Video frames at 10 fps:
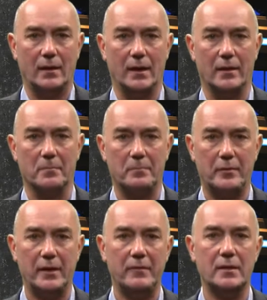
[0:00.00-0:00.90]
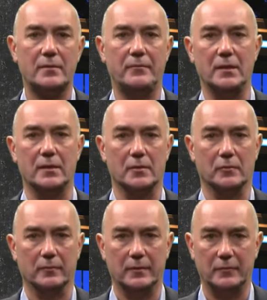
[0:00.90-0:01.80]
In the previous
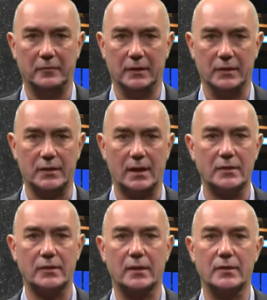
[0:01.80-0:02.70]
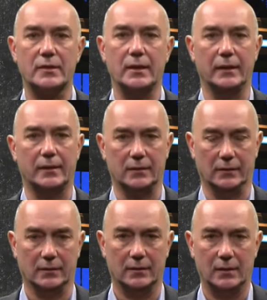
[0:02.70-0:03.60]
video, we discussed
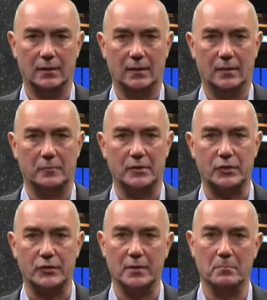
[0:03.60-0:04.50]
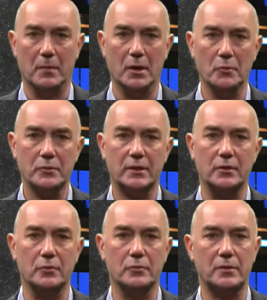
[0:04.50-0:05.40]
silicon, which is the most
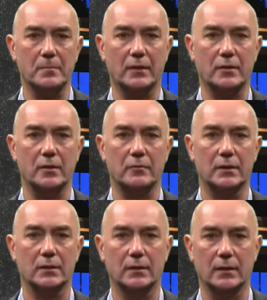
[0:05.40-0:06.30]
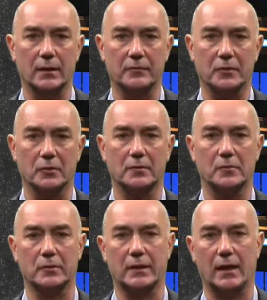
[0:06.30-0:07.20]
used material in
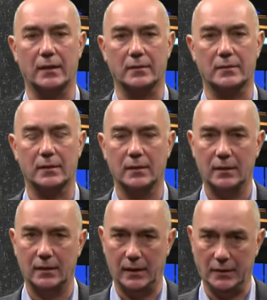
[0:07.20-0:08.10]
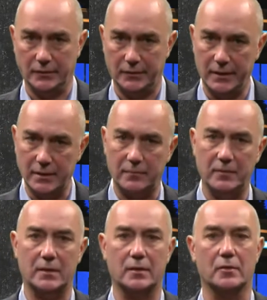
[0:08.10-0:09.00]
photovoltaics. In this
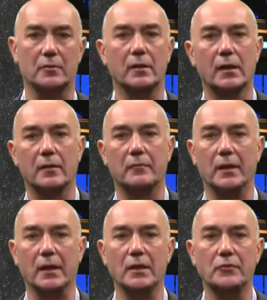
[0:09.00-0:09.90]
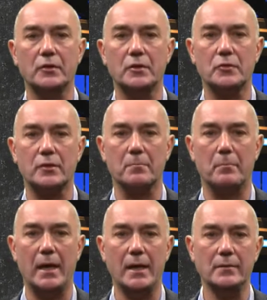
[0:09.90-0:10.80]
video, we introduce the
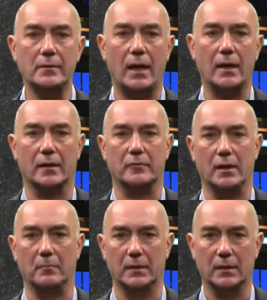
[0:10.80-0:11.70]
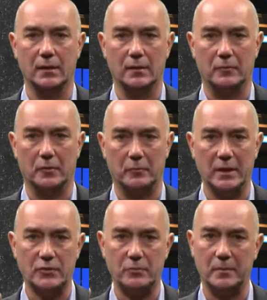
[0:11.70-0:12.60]
band diagram, for
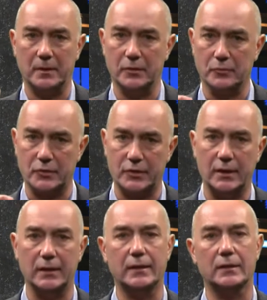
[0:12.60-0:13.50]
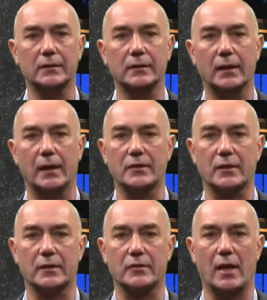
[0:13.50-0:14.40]
which we will use silicon as
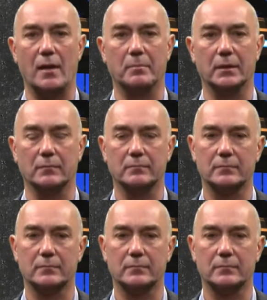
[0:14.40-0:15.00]
an example.